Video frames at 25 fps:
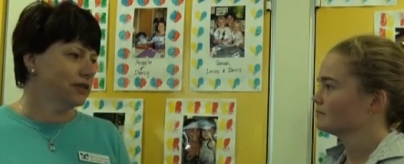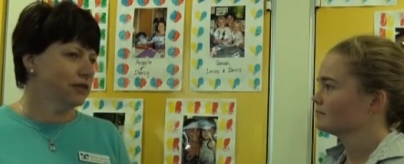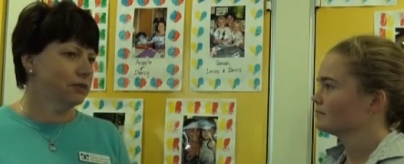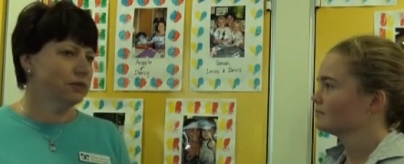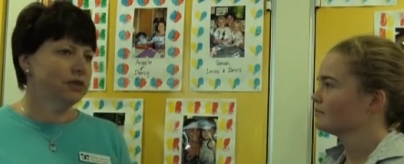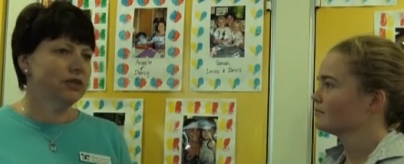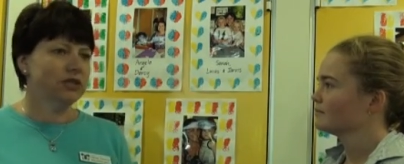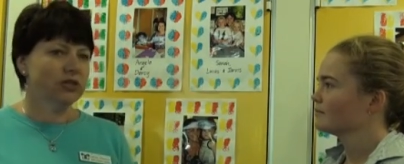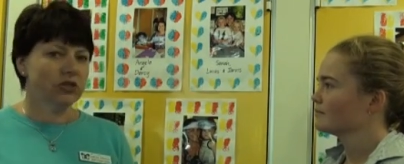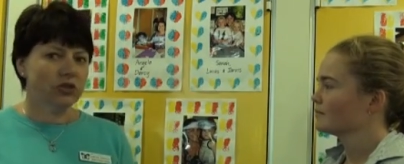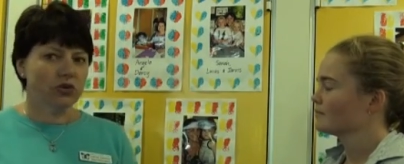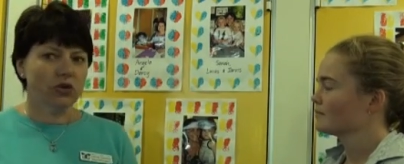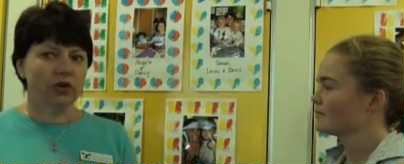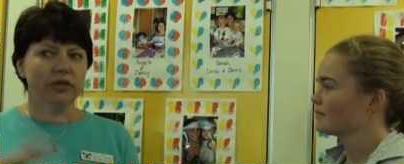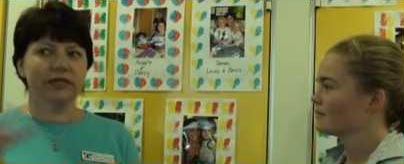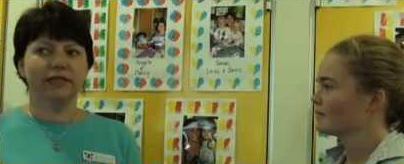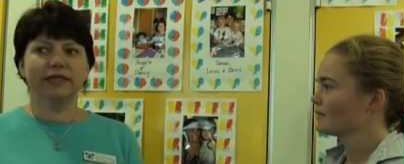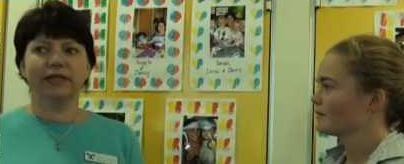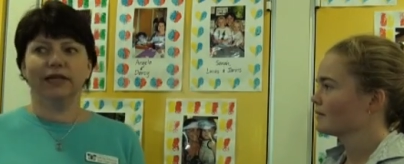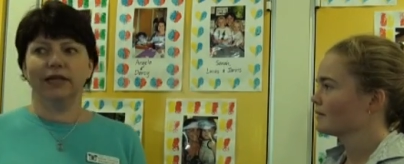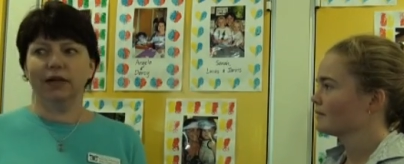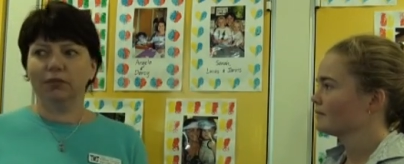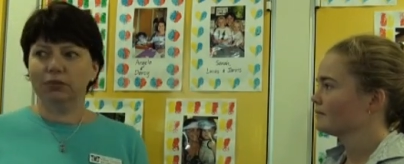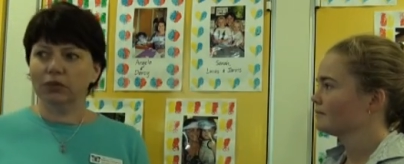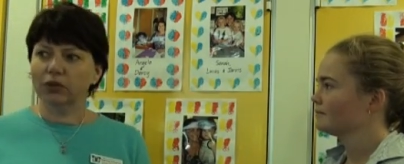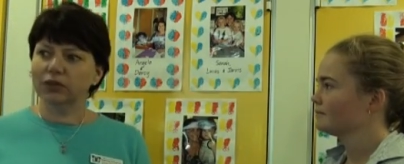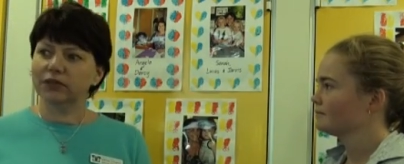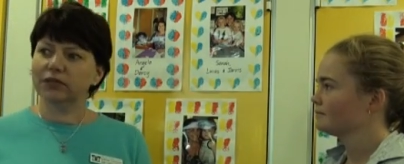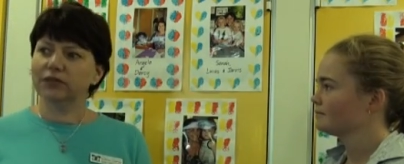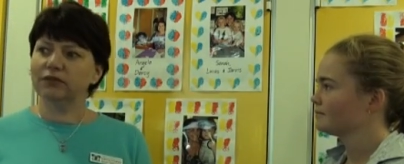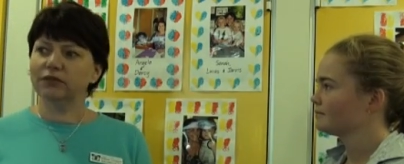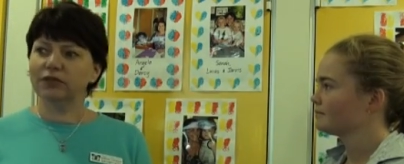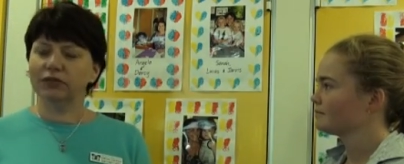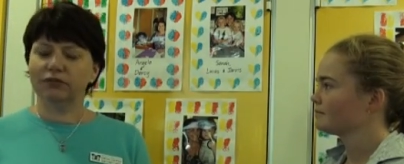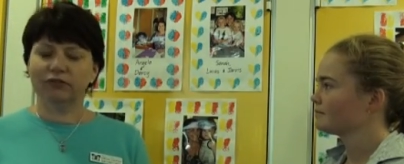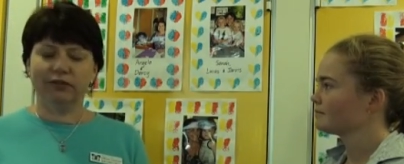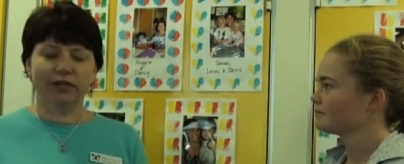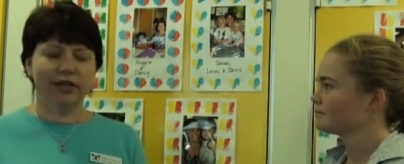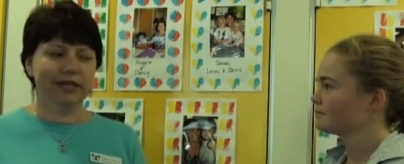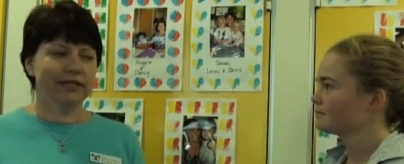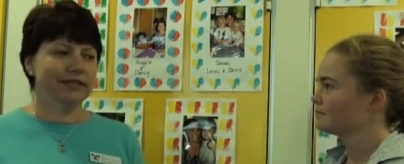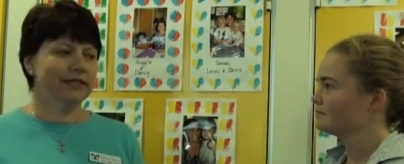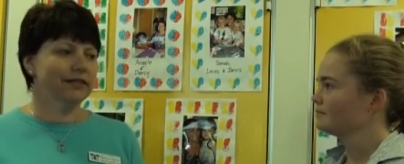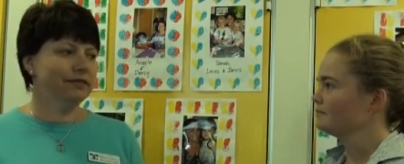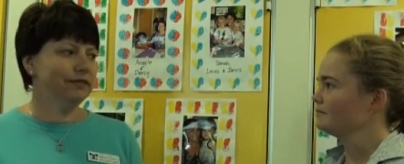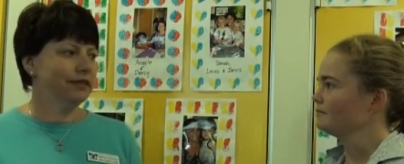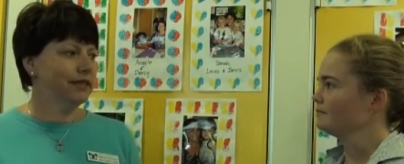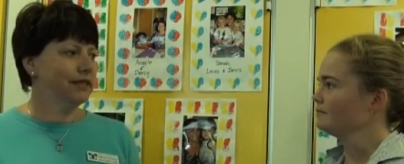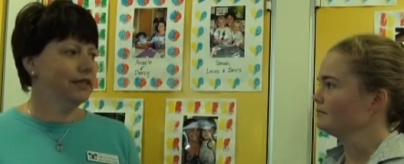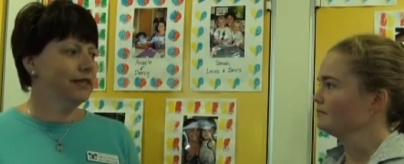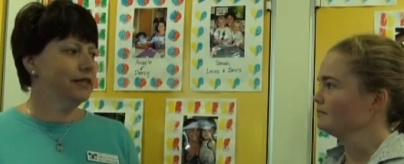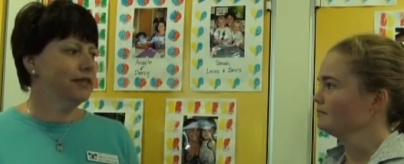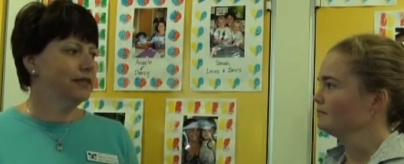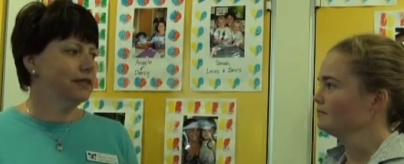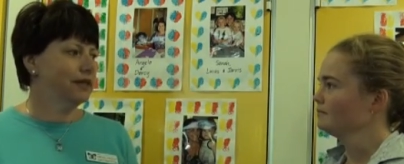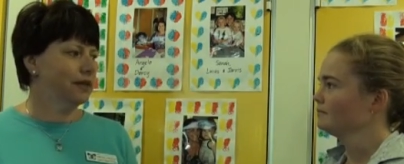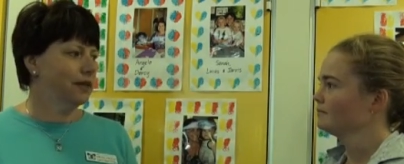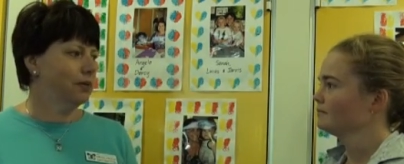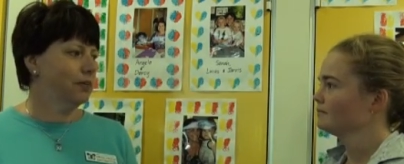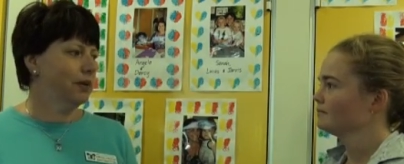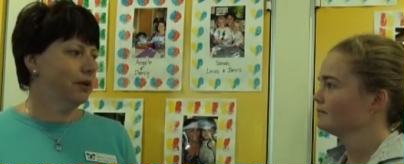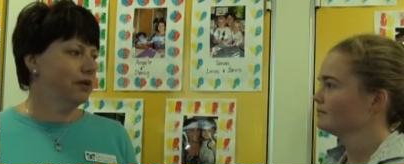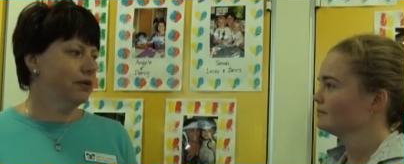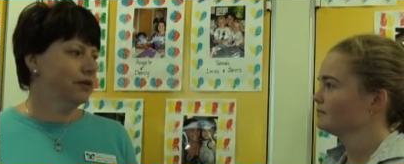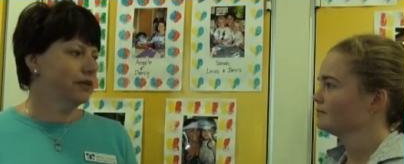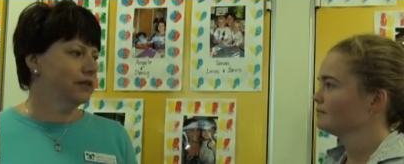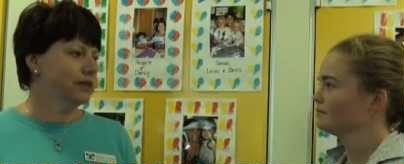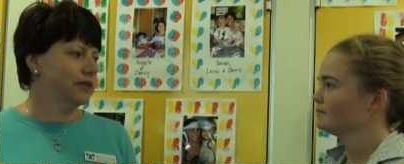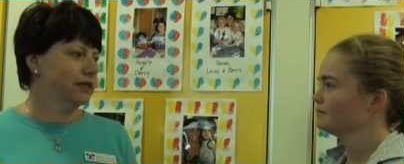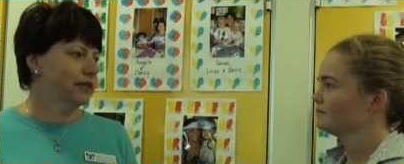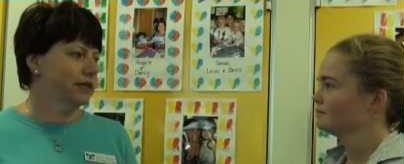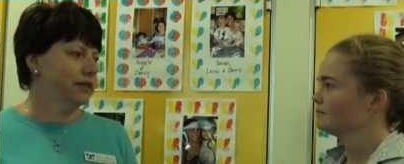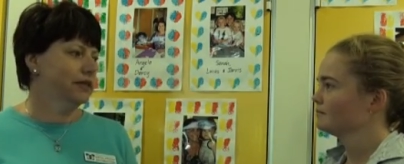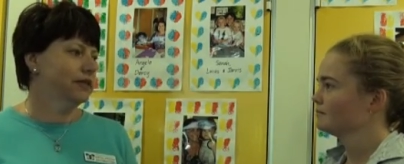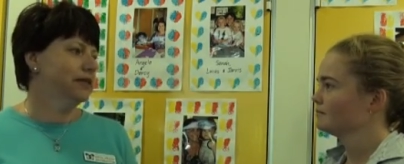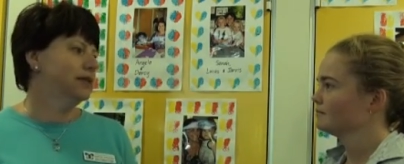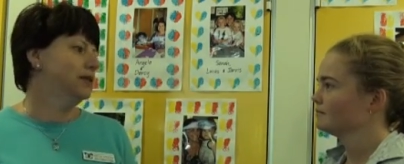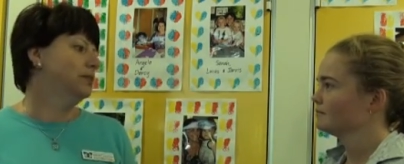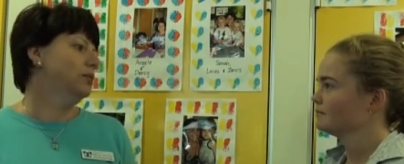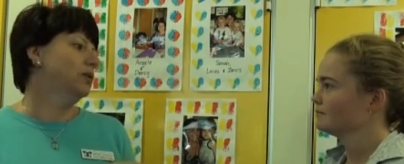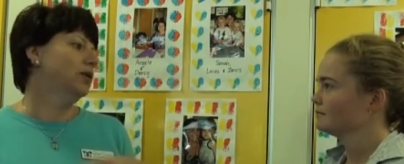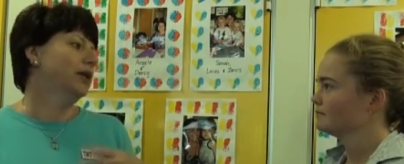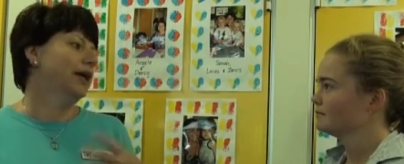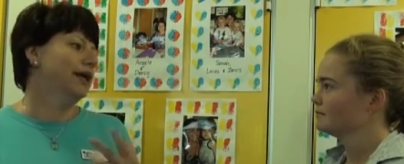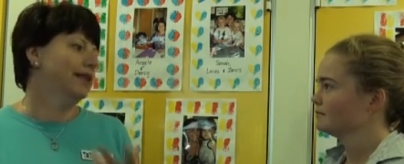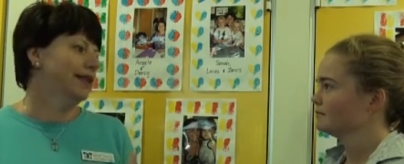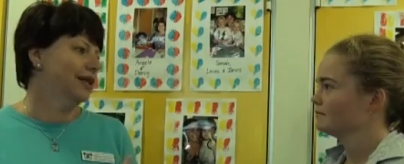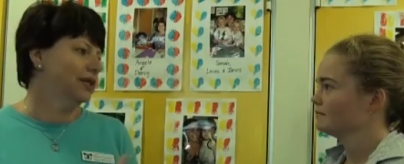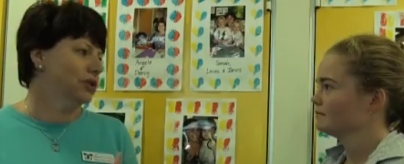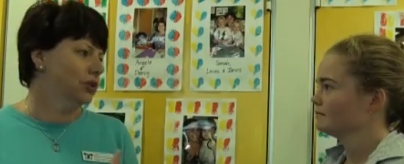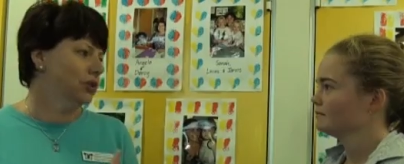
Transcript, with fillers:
Speaker 1: So we just try and set up lots of different activities that the parents can stimulate their